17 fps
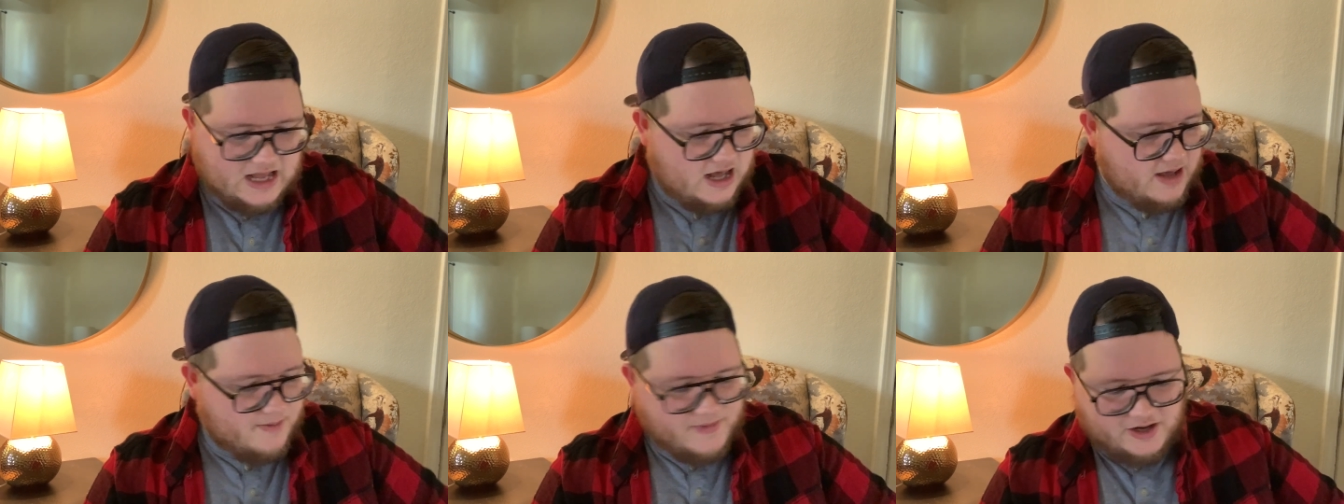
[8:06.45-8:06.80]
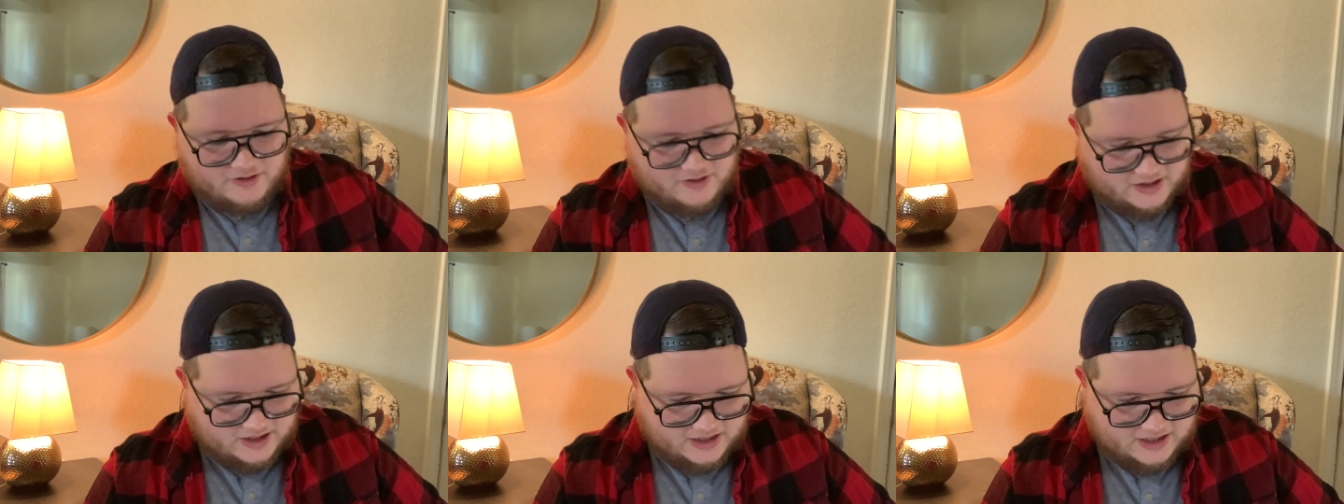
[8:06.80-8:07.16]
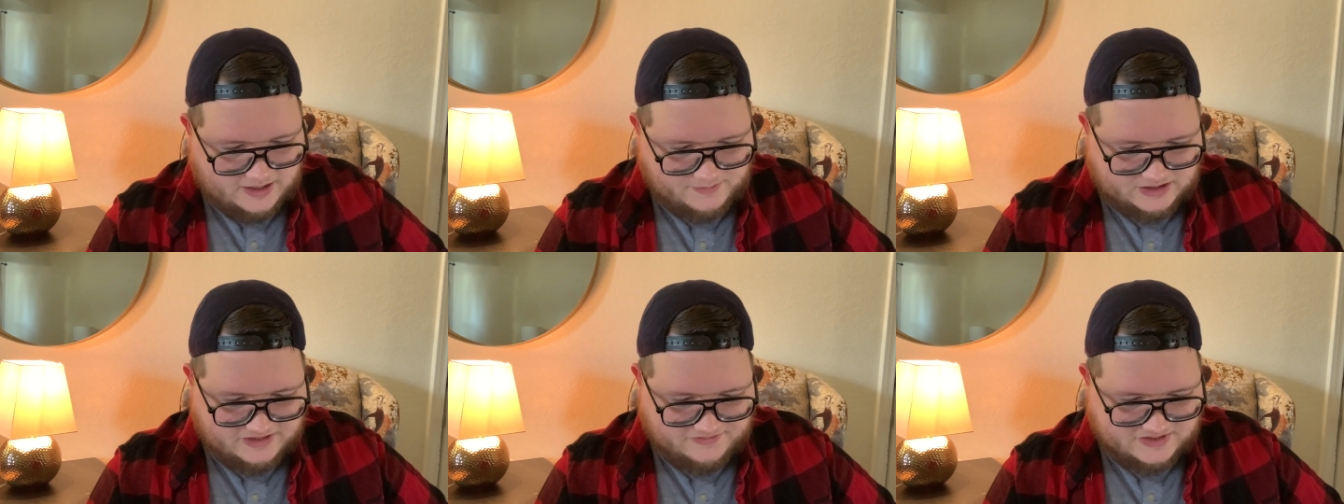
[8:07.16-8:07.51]
America. I
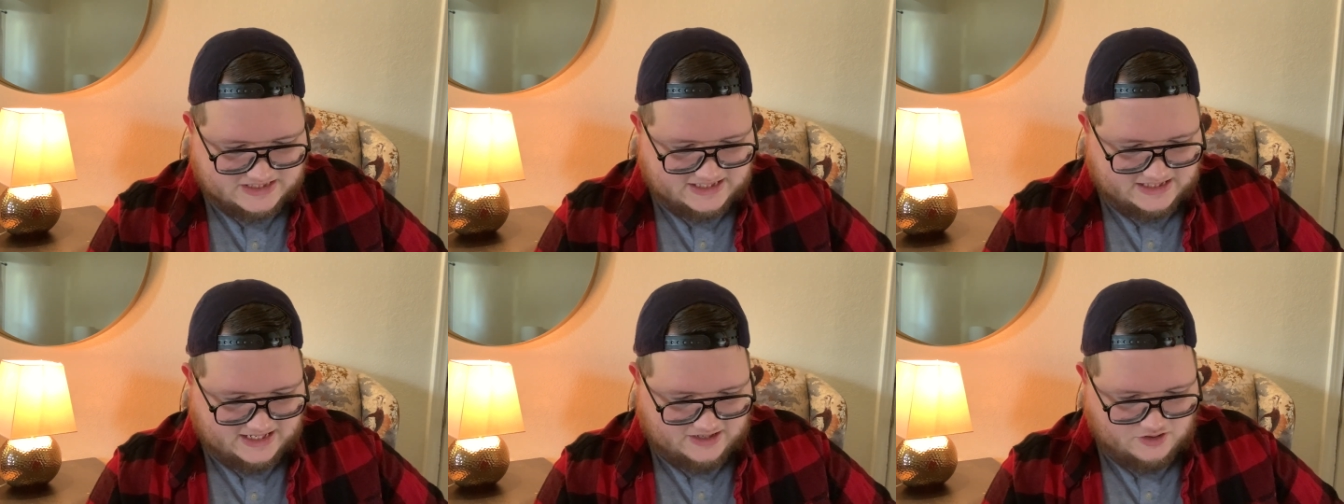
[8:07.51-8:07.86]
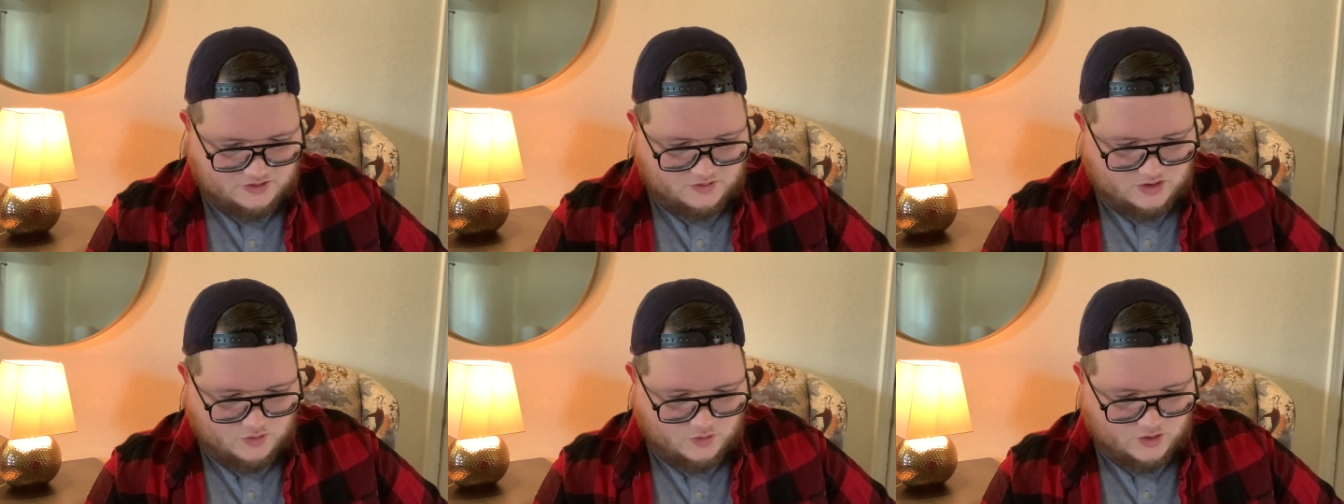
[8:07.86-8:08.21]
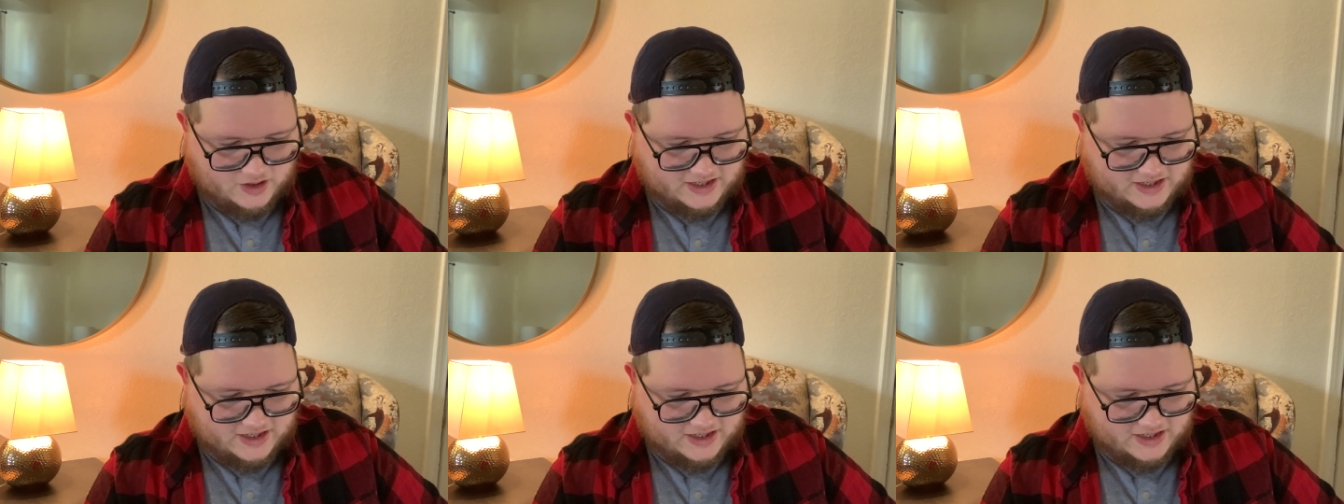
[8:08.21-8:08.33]
believe it's in like New York.